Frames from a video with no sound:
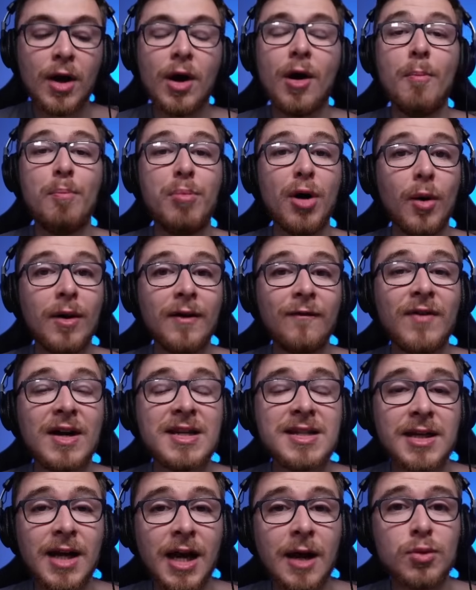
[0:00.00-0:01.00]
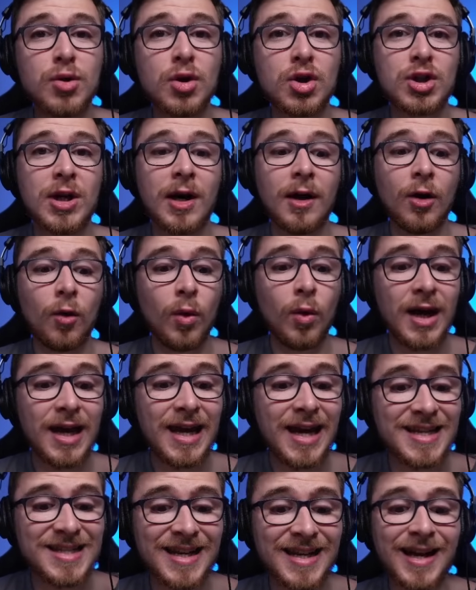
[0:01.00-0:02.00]
Bowen facing Ipswich Town away
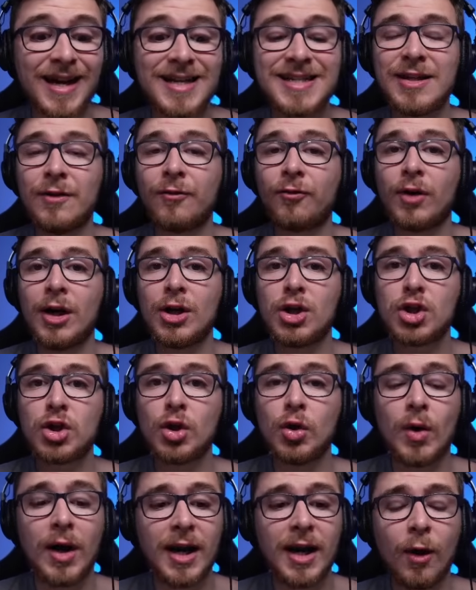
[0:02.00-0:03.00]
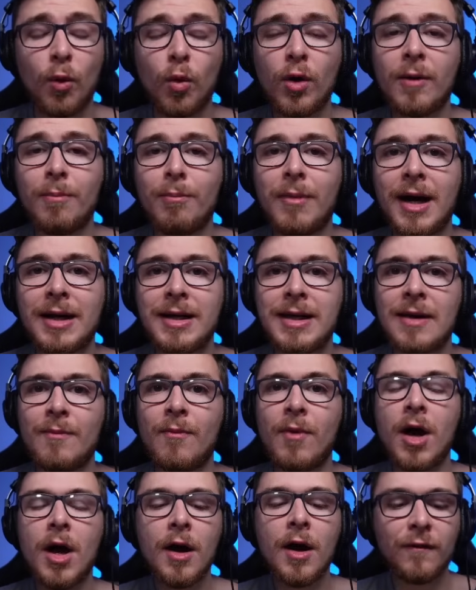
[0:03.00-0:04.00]
is a nice differential, and I wouldn't mind
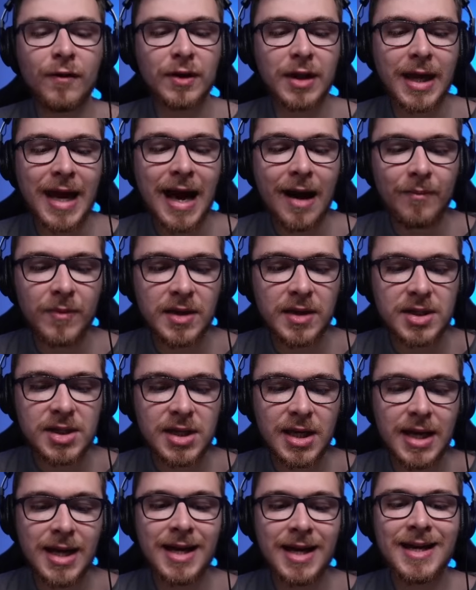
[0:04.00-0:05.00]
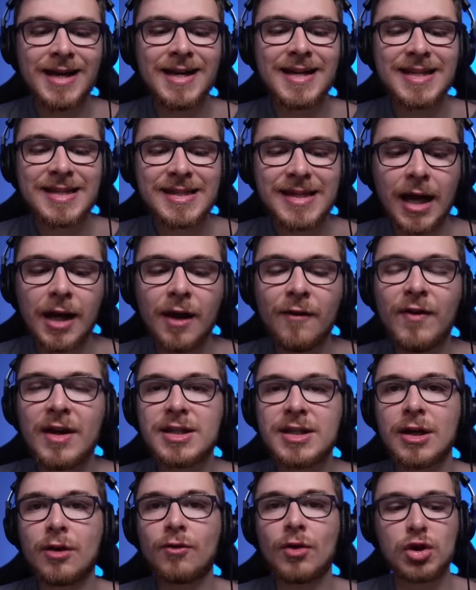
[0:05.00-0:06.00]
him for the captaincy. Salah
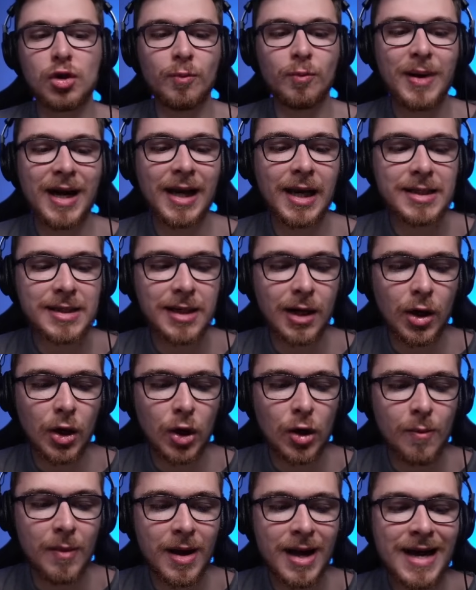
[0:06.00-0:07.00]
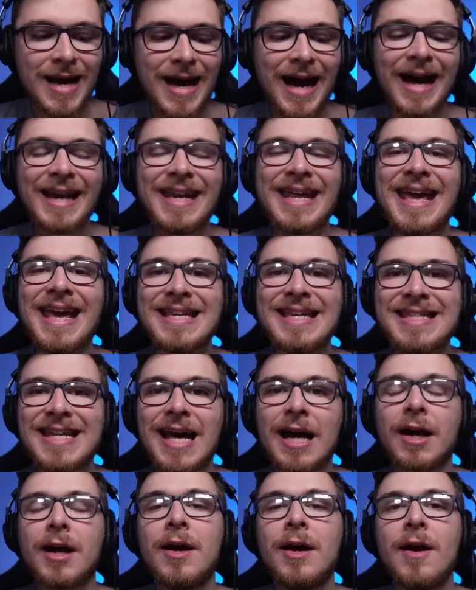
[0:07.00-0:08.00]
facing Crystal Palace at home, and
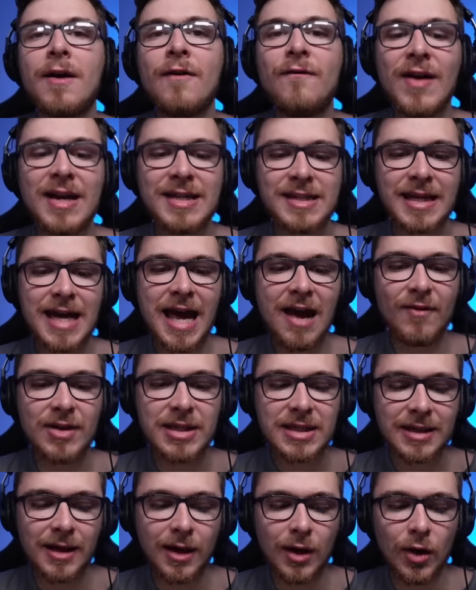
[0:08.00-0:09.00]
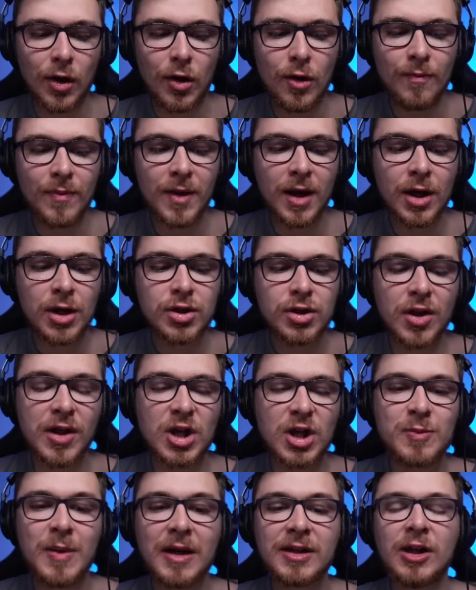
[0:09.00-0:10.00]
Isak facing Everton at home. So the
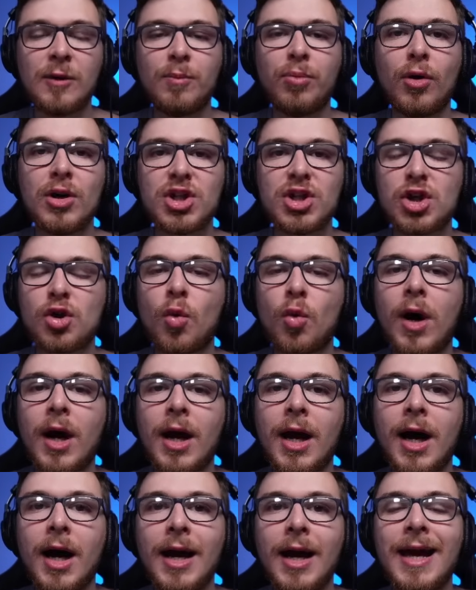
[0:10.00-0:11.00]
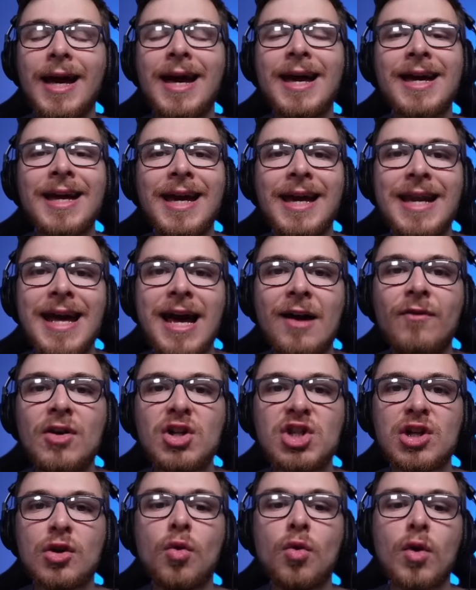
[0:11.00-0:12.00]
expected points is quite high in every
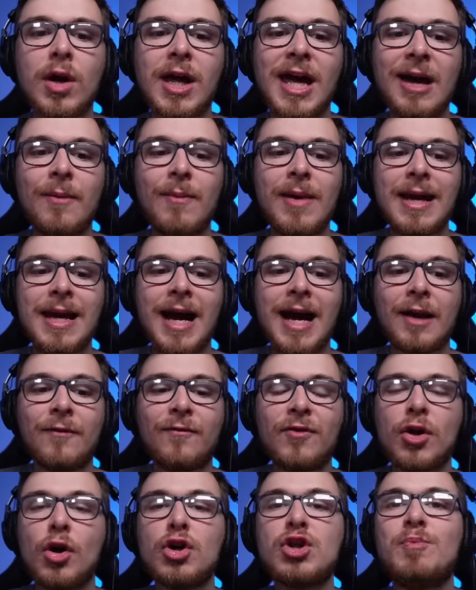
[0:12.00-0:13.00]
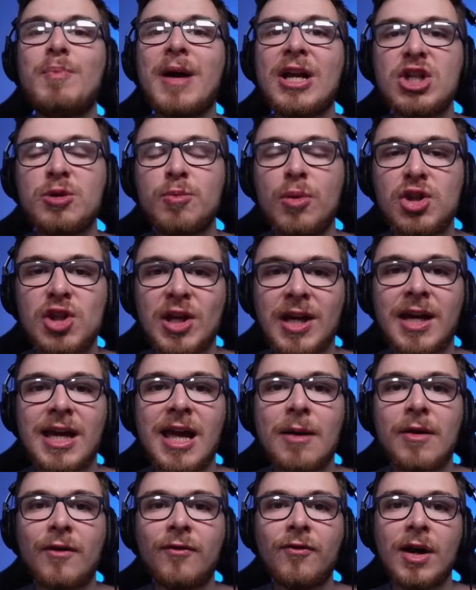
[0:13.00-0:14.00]
single game week, and for those bench boosting in
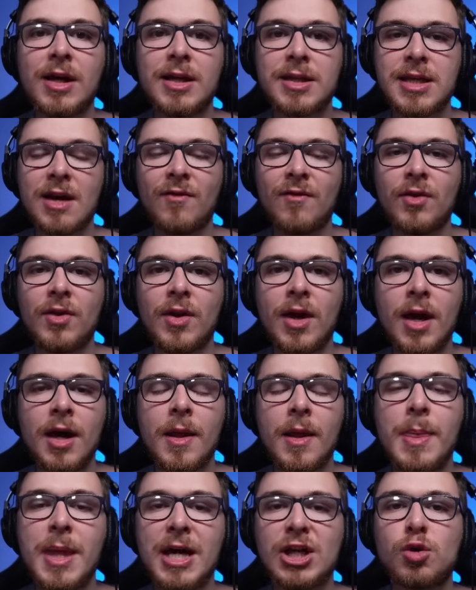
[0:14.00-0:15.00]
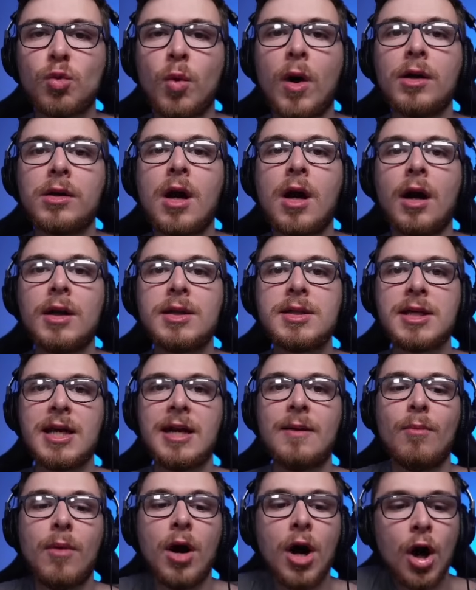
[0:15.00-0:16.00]
Gameweek 37, this wildcard
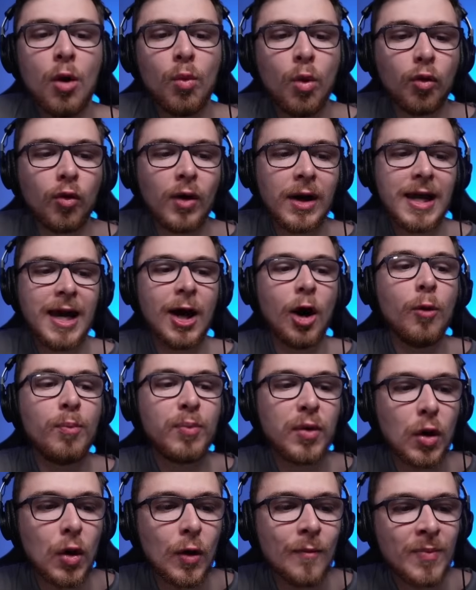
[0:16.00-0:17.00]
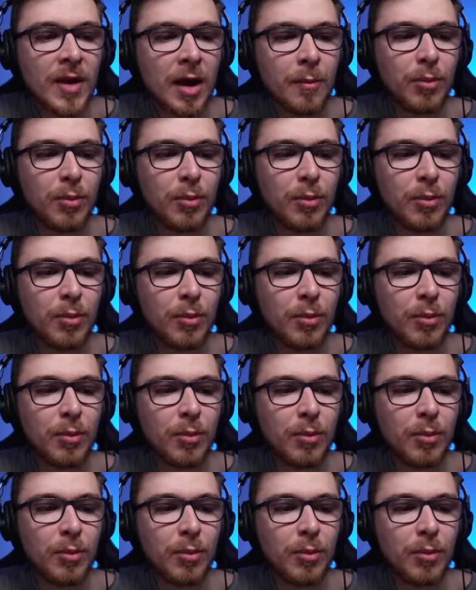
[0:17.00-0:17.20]
team will really help you.